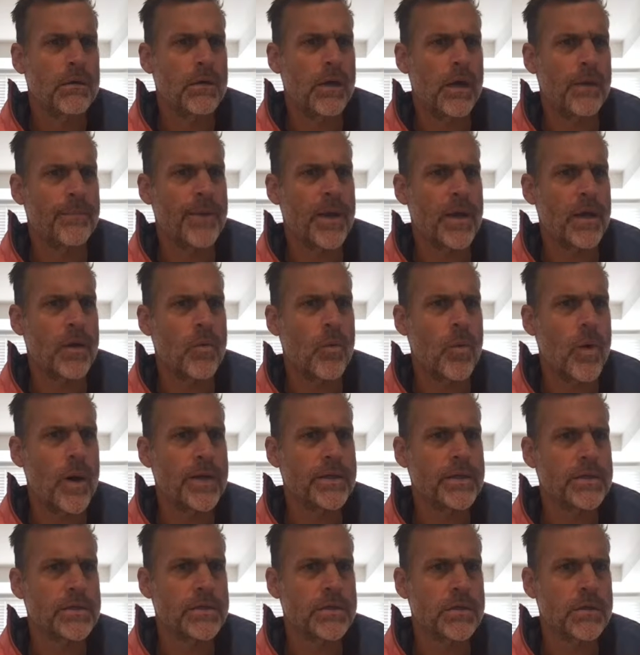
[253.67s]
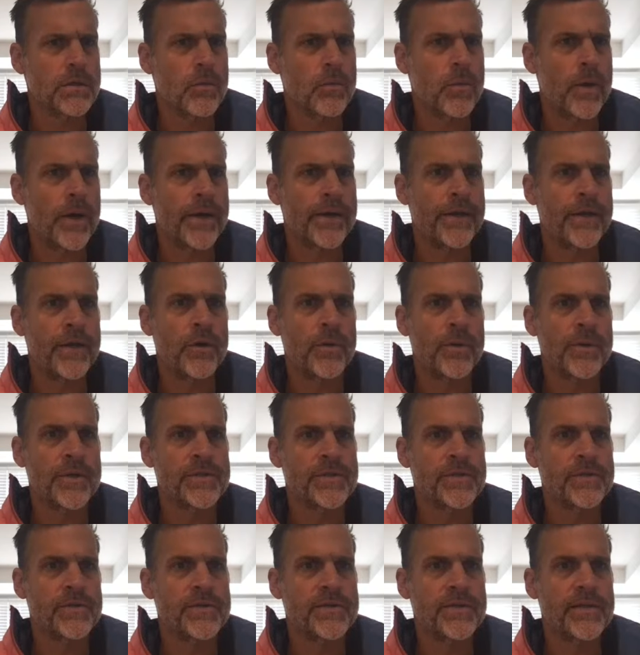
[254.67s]
I'm not quite sure why no one
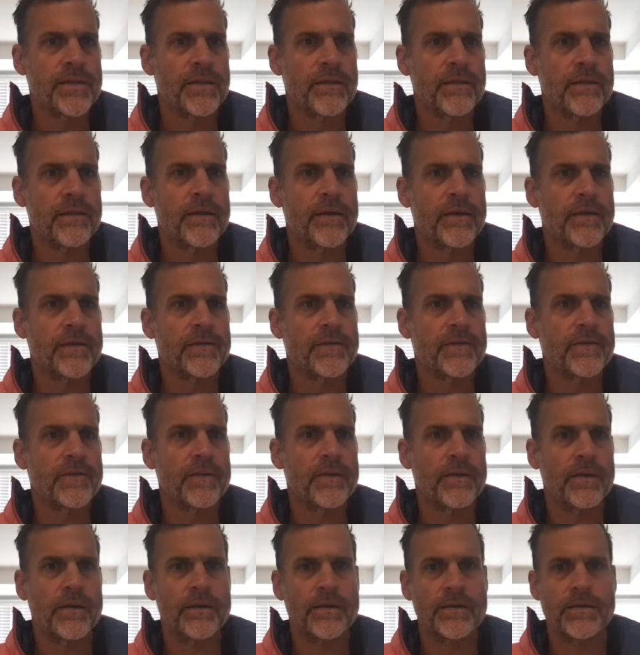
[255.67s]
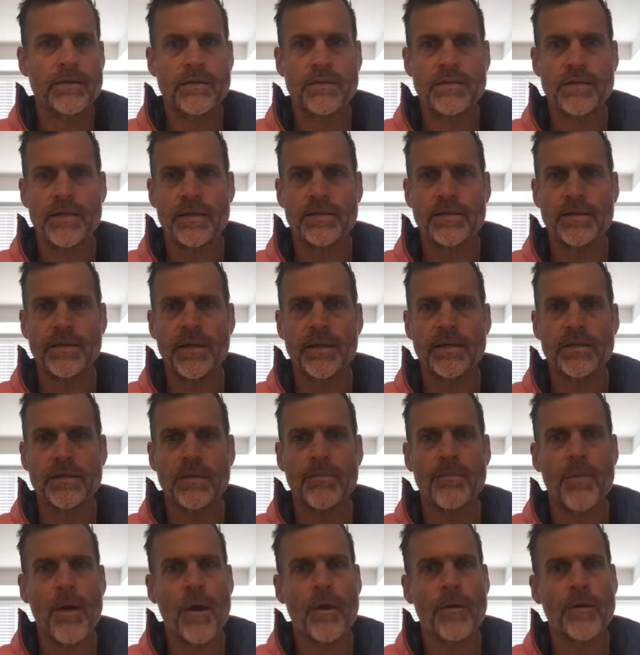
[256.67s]
is using this
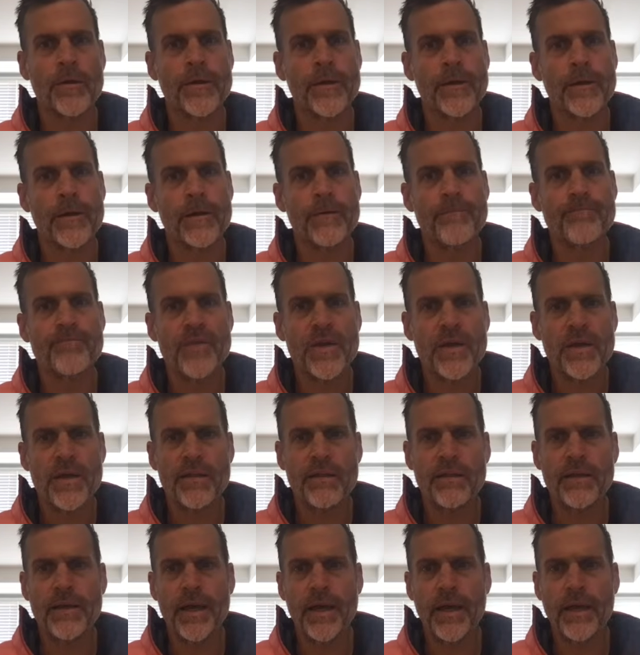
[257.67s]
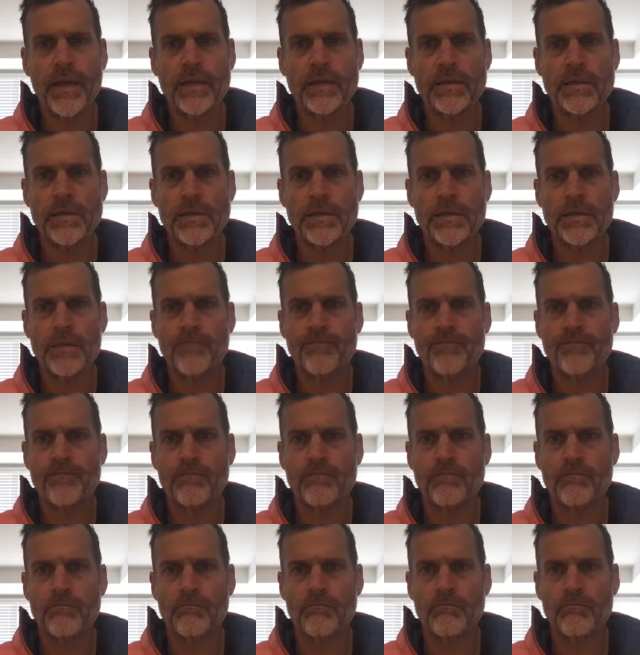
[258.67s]
designation model here. The H,
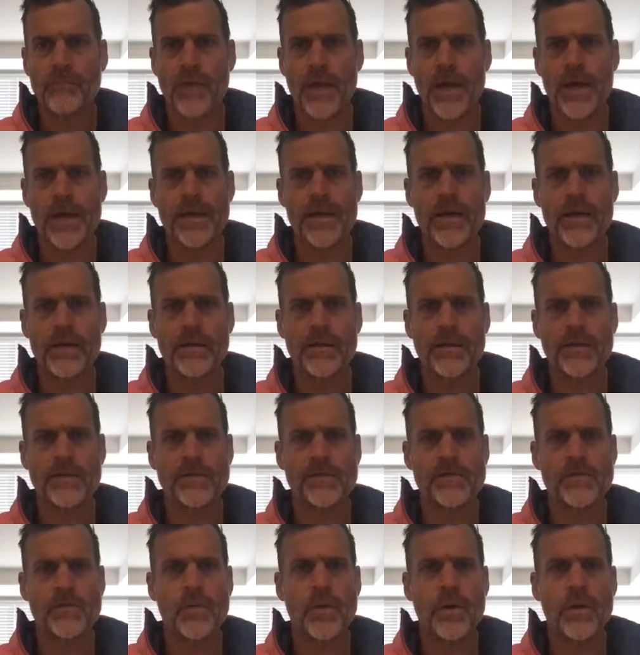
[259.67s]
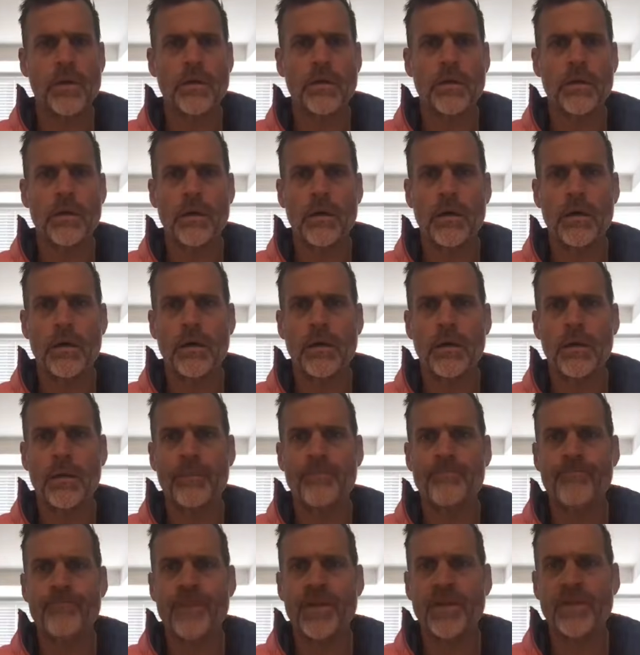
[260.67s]
I kind of like this one.
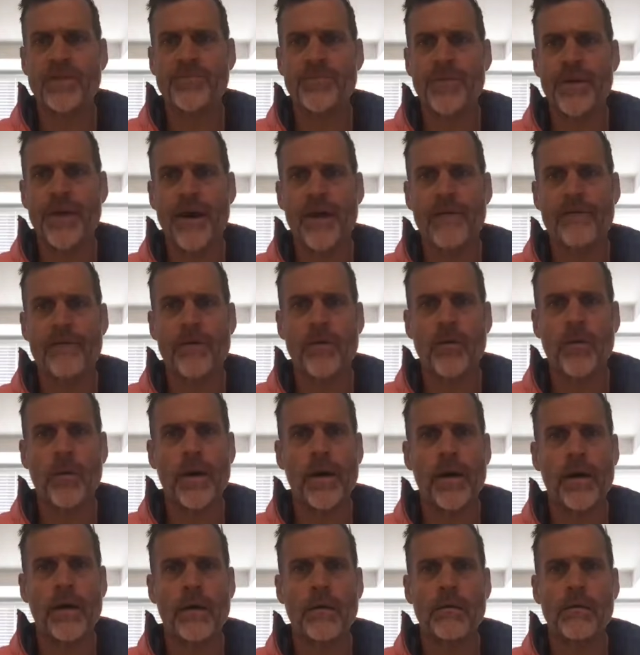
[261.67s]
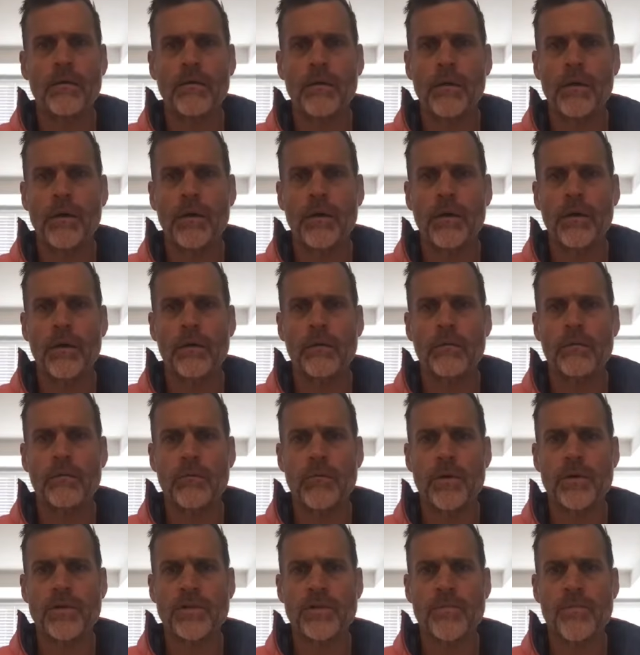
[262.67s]
It's been out for a while.
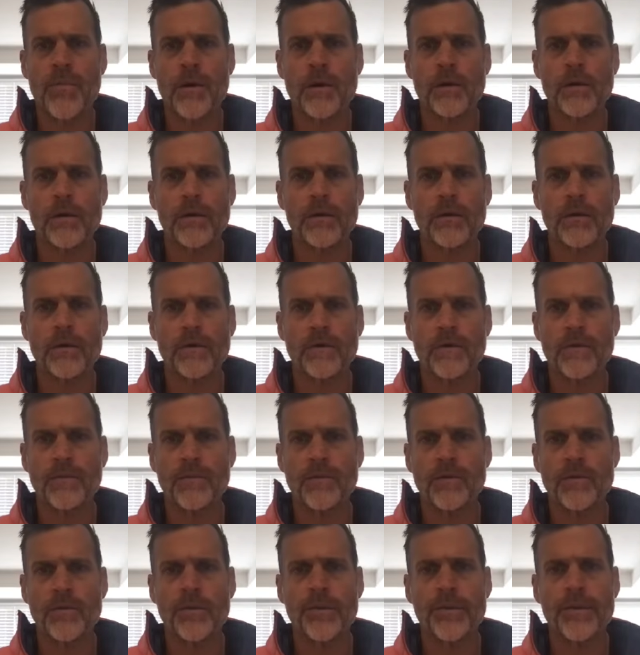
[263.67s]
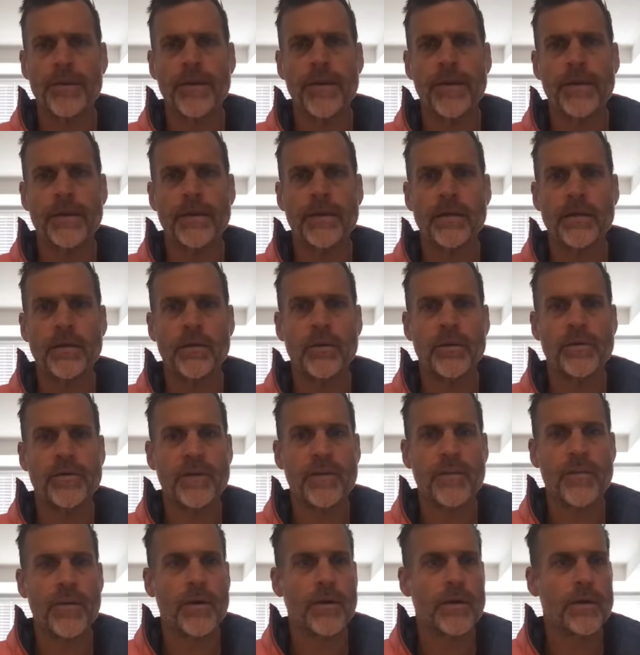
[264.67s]
Russia market seems to really like it.
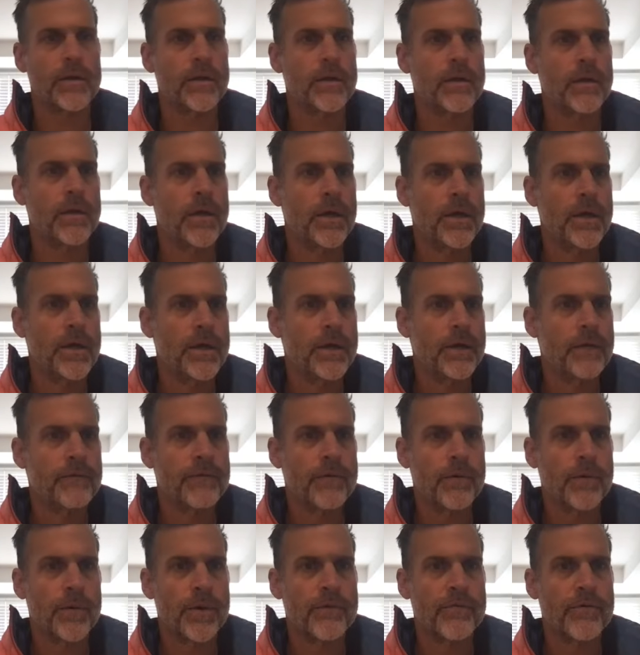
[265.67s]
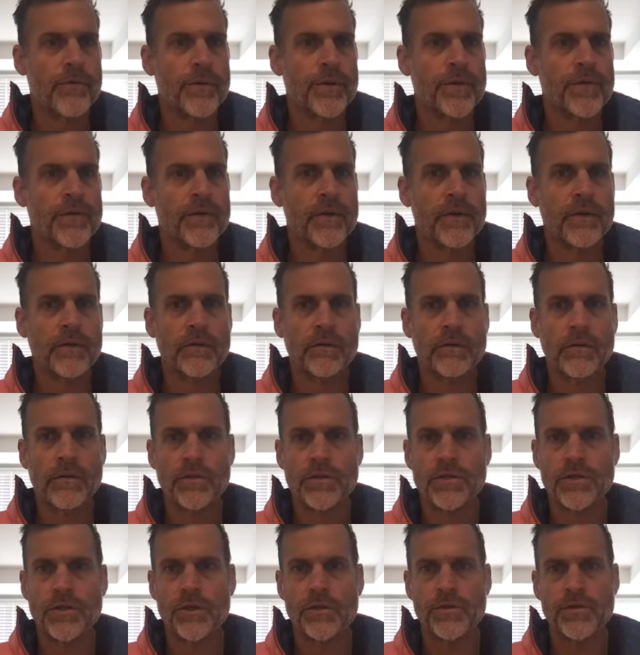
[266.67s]
USA market, for whatever reason,
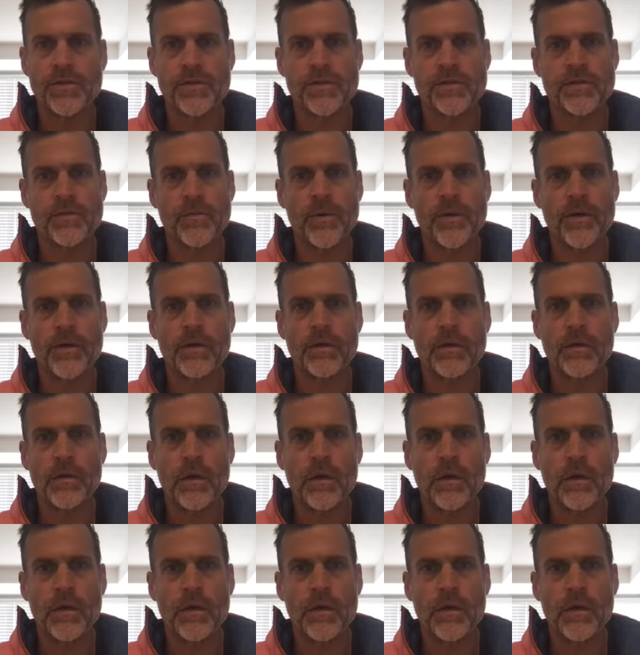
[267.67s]
chose this one.